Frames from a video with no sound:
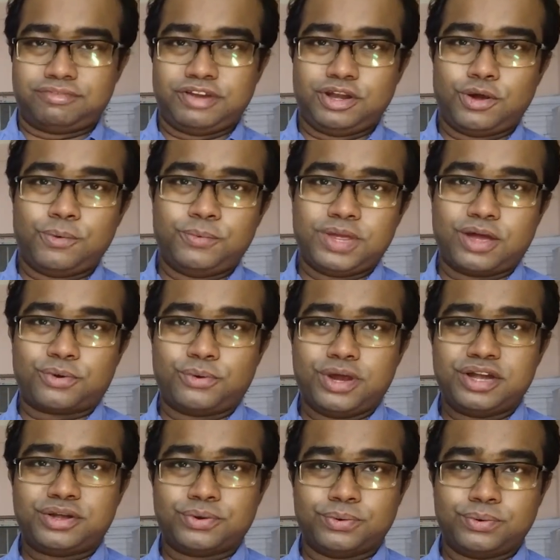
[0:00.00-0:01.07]
video we are
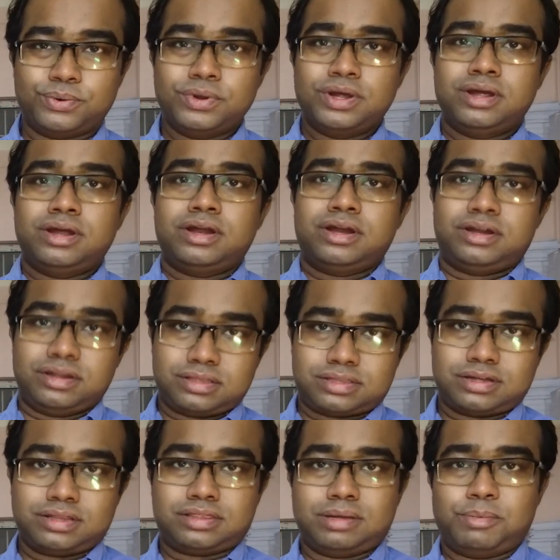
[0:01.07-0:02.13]
going to
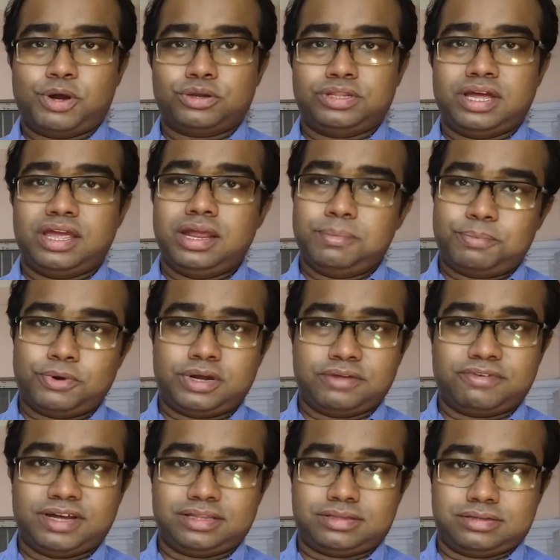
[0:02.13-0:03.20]
discuss about the input
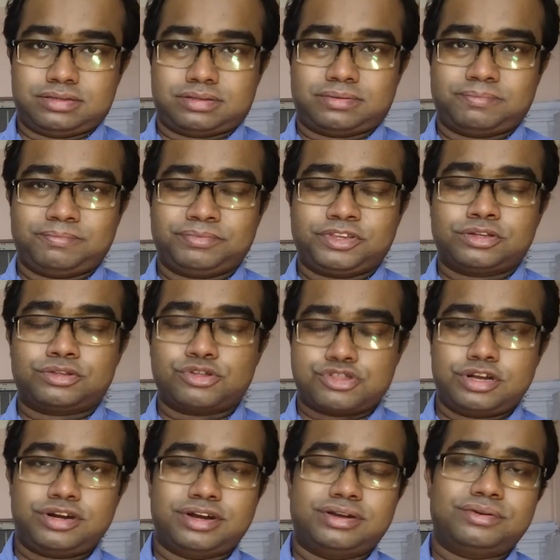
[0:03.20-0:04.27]
devices. So
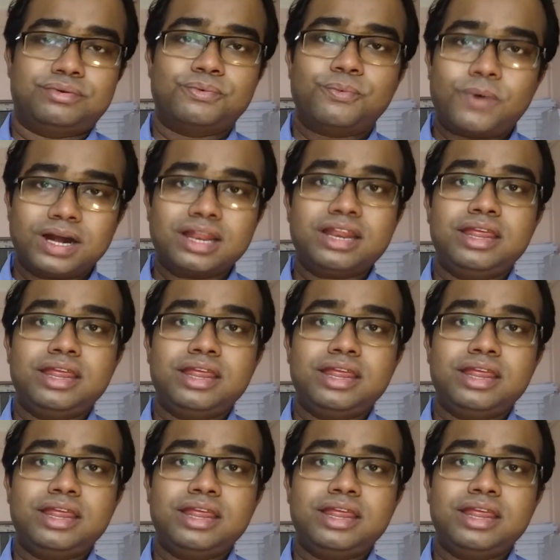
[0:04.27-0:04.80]
children, what are